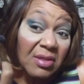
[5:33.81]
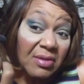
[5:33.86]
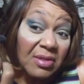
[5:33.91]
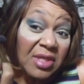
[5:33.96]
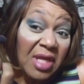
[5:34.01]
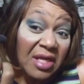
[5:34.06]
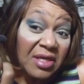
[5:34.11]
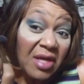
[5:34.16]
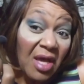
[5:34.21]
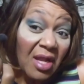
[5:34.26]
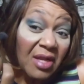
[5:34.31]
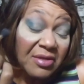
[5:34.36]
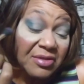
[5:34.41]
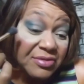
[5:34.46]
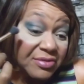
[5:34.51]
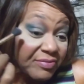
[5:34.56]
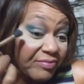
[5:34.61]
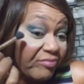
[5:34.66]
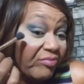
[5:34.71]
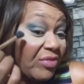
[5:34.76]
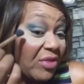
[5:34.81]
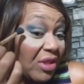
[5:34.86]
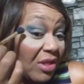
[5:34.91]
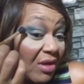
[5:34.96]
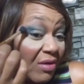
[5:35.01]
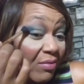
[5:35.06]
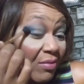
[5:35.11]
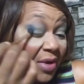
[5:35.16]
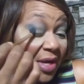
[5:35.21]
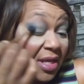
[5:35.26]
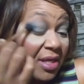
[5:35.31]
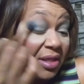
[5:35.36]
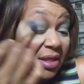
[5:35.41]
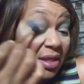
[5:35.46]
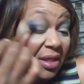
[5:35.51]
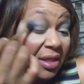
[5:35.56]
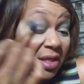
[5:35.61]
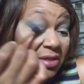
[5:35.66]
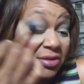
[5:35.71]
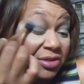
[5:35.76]
$10 when
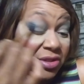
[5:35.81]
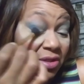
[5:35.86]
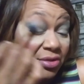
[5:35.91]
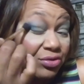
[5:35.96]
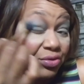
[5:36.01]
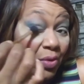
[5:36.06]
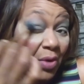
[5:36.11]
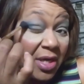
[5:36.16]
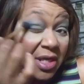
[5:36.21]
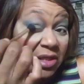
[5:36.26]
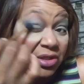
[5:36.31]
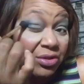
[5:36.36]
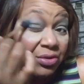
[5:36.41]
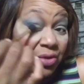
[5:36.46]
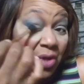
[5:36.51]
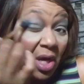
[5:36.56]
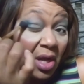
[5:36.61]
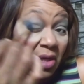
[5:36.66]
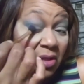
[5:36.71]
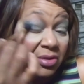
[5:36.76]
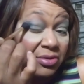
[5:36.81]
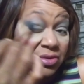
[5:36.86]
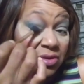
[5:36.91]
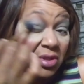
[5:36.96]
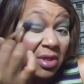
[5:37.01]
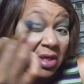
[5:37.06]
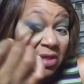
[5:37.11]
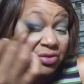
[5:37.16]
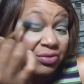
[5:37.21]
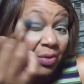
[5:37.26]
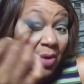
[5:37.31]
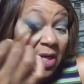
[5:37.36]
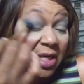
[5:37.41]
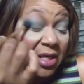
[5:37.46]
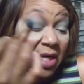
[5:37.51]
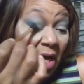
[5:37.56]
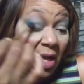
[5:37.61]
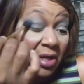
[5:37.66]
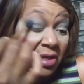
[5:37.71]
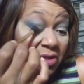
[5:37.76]
they're still $22 and
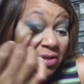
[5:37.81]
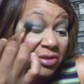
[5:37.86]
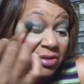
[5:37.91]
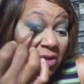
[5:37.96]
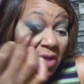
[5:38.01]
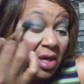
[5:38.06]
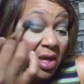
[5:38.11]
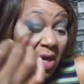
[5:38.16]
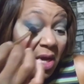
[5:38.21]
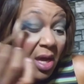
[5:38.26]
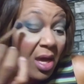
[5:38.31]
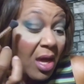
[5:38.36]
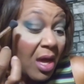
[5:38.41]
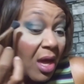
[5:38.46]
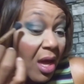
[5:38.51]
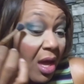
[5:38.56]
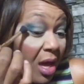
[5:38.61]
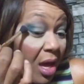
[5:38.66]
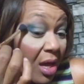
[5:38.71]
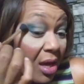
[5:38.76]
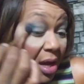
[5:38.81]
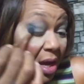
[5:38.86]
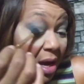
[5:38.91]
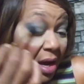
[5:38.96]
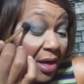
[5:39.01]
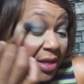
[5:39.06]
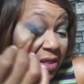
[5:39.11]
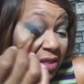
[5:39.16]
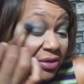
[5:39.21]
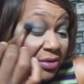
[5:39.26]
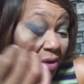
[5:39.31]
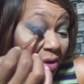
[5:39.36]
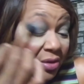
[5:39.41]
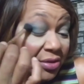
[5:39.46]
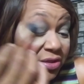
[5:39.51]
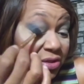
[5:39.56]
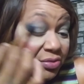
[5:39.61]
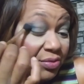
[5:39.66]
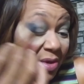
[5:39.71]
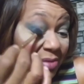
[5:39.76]
$20 on either
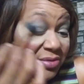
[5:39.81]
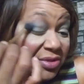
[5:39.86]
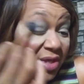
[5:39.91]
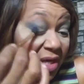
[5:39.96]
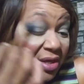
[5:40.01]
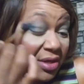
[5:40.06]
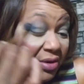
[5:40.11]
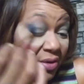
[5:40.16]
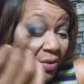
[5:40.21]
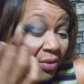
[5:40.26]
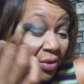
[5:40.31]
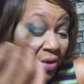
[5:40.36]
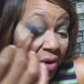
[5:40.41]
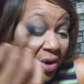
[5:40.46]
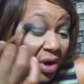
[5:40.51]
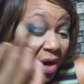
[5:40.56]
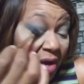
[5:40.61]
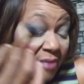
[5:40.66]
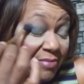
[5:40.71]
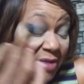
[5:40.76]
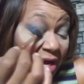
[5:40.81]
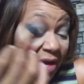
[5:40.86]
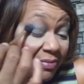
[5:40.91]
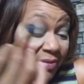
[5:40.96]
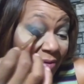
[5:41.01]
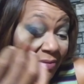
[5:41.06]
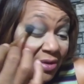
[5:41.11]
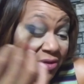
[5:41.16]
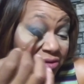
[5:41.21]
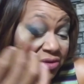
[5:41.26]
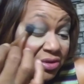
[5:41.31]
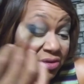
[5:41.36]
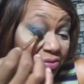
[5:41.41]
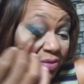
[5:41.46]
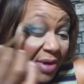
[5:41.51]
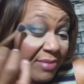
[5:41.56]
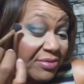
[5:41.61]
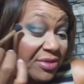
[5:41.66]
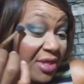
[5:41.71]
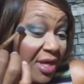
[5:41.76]
Ulta's website or on Makeup Revolution's
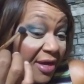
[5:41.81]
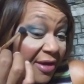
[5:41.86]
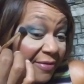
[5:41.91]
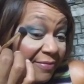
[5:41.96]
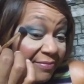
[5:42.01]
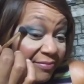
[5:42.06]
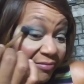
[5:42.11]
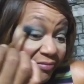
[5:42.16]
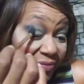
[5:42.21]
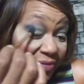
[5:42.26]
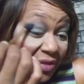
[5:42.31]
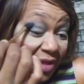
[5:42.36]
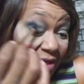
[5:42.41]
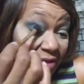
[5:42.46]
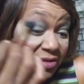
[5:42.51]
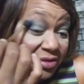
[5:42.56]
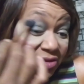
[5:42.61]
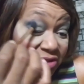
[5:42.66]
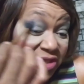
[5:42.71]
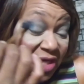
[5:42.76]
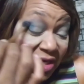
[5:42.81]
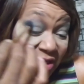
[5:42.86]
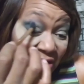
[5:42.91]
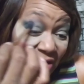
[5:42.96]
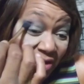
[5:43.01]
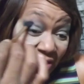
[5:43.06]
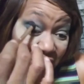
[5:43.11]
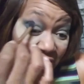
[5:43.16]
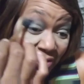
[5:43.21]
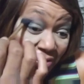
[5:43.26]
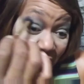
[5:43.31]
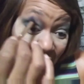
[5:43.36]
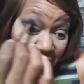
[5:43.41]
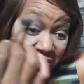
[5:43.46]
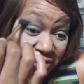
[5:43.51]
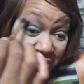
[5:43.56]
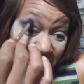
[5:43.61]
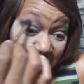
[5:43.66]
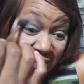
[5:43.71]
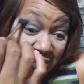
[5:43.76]
website. So check your local
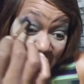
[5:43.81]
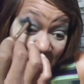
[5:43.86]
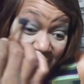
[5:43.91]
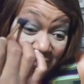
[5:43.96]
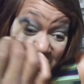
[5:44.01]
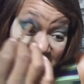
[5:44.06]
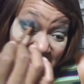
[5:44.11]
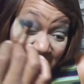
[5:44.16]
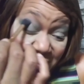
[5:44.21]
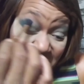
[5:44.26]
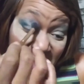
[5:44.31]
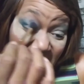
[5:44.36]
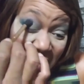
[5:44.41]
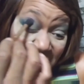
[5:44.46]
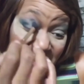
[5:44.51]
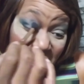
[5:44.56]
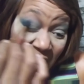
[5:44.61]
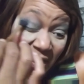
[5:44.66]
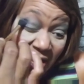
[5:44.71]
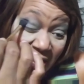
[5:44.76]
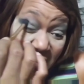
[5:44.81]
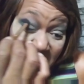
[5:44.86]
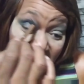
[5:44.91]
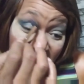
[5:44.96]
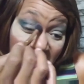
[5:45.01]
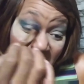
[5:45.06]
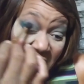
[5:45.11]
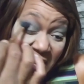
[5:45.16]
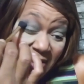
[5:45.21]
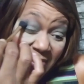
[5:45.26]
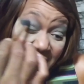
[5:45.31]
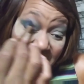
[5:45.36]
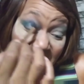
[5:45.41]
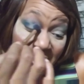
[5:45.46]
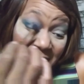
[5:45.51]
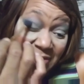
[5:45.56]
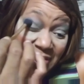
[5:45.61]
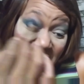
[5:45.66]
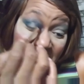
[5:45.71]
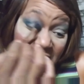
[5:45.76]
Ulta, because that was something I thought
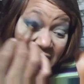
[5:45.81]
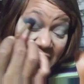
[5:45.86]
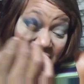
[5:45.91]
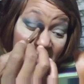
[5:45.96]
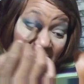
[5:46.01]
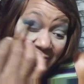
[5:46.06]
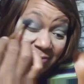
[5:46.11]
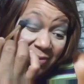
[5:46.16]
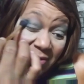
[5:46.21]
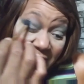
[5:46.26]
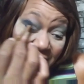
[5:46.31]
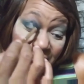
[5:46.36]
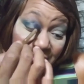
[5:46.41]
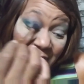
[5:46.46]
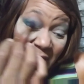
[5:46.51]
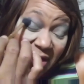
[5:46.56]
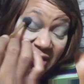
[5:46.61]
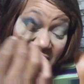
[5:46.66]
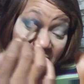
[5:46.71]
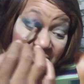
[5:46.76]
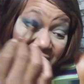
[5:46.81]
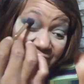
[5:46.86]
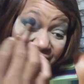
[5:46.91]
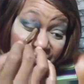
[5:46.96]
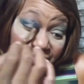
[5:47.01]
maybe they did that for everybody